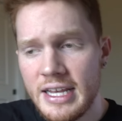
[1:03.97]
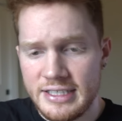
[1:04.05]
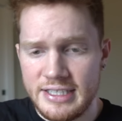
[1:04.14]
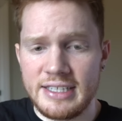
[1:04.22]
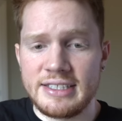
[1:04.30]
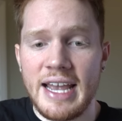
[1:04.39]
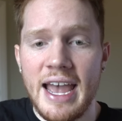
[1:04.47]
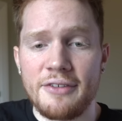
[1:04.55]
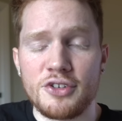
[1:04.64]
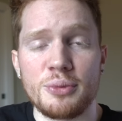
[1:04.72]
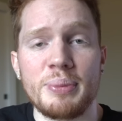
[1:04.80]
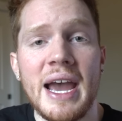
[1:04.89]
since
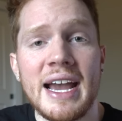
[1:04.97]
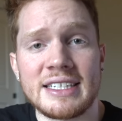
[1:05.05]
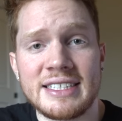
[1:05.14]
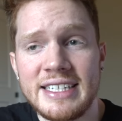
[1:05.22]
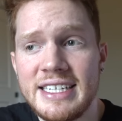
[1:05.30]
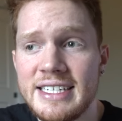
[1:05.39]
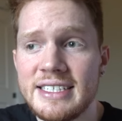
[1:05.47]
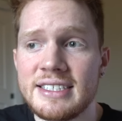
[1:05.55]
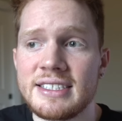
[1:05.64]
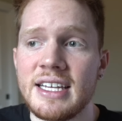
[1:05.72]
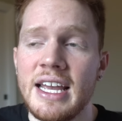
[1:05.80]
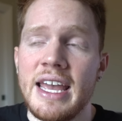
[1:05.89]
after PAX
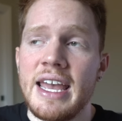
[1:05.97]
East.